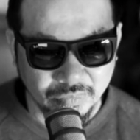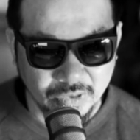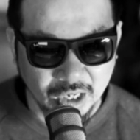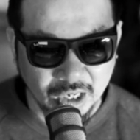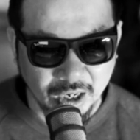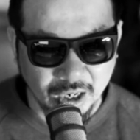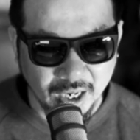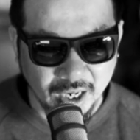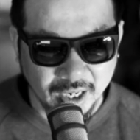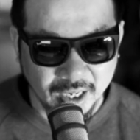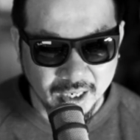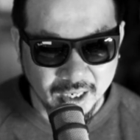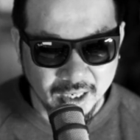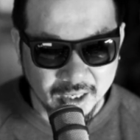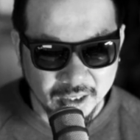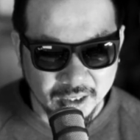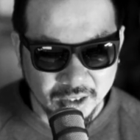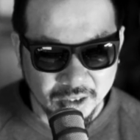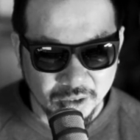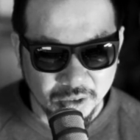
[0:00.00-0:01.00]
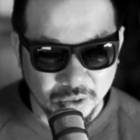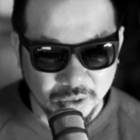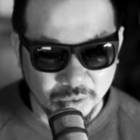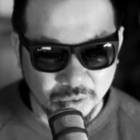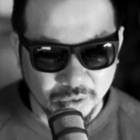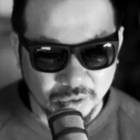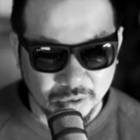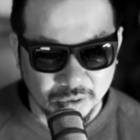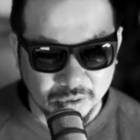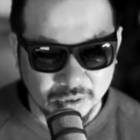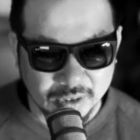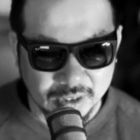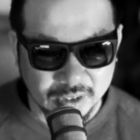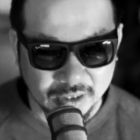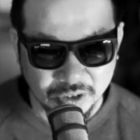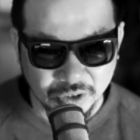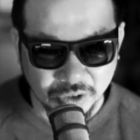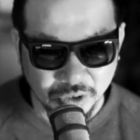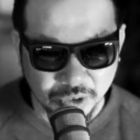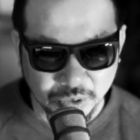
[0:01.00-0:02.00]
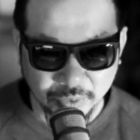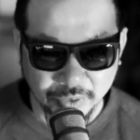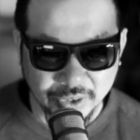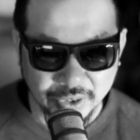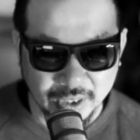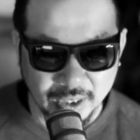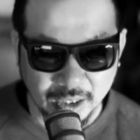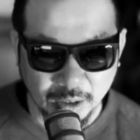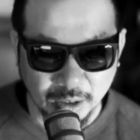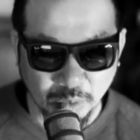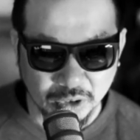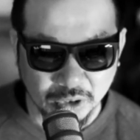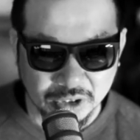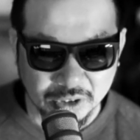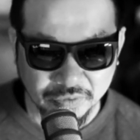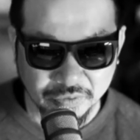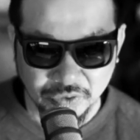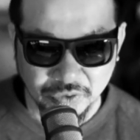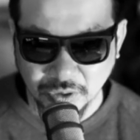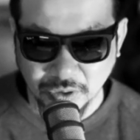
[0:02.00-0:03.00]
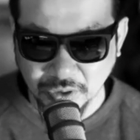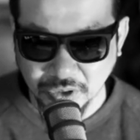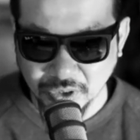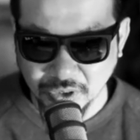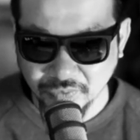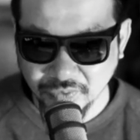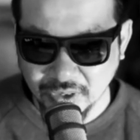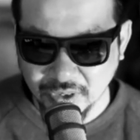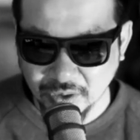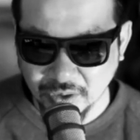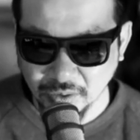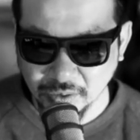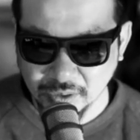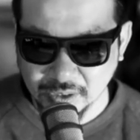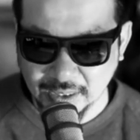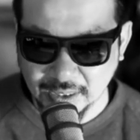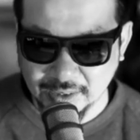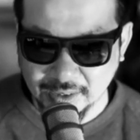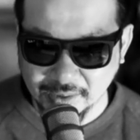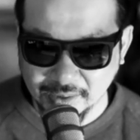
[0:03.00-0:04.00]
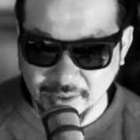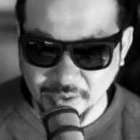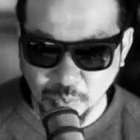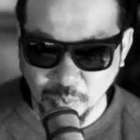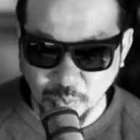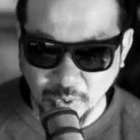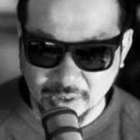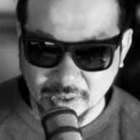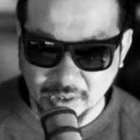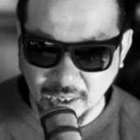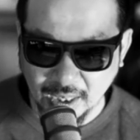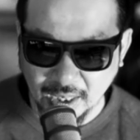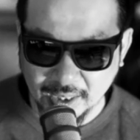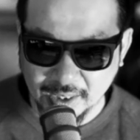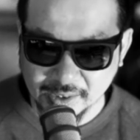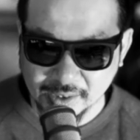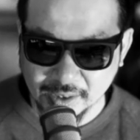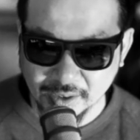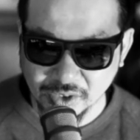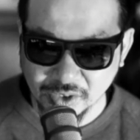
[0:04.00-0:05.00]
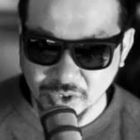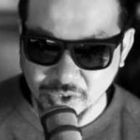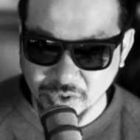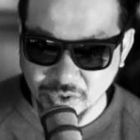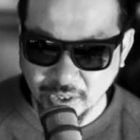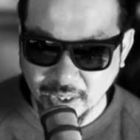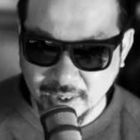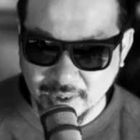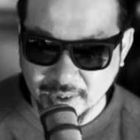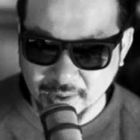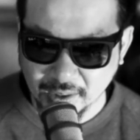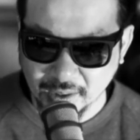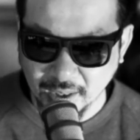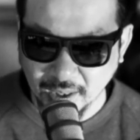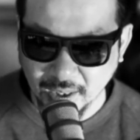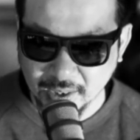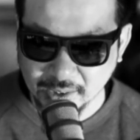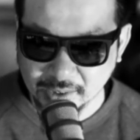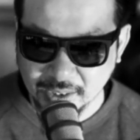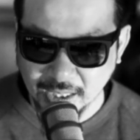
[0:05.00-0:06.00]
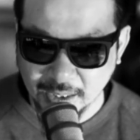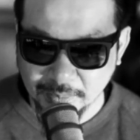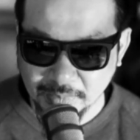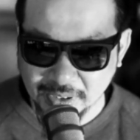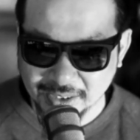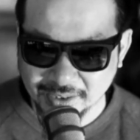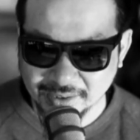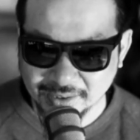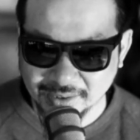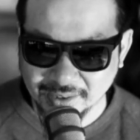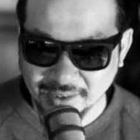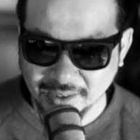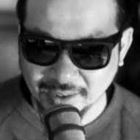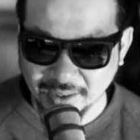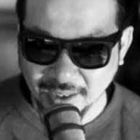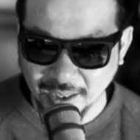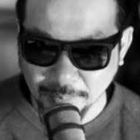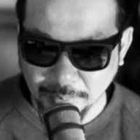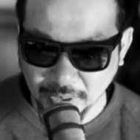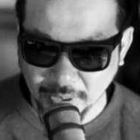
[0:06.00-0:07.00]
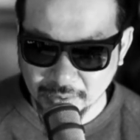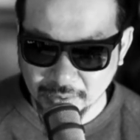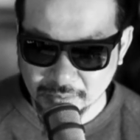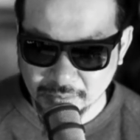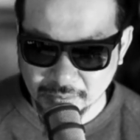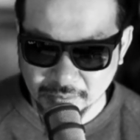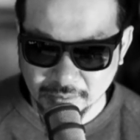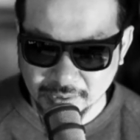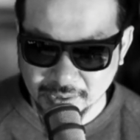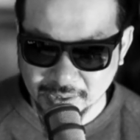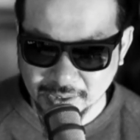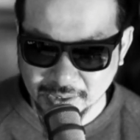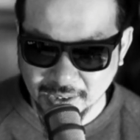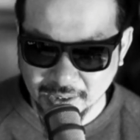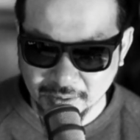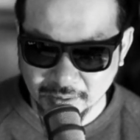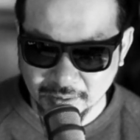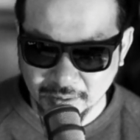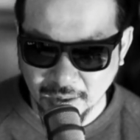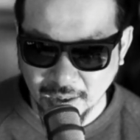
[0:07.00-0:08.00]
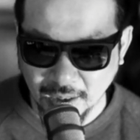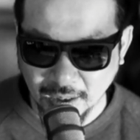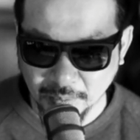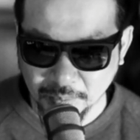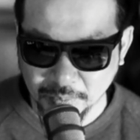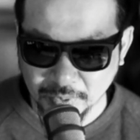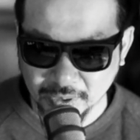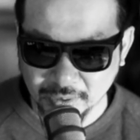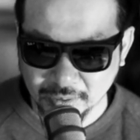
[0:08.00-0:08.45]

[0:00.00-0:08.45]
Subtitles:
I did the usual thing. I watched a few YouTube videos. And this is one guy. He's an Australian guy. His name is SkillUp. SkillUp.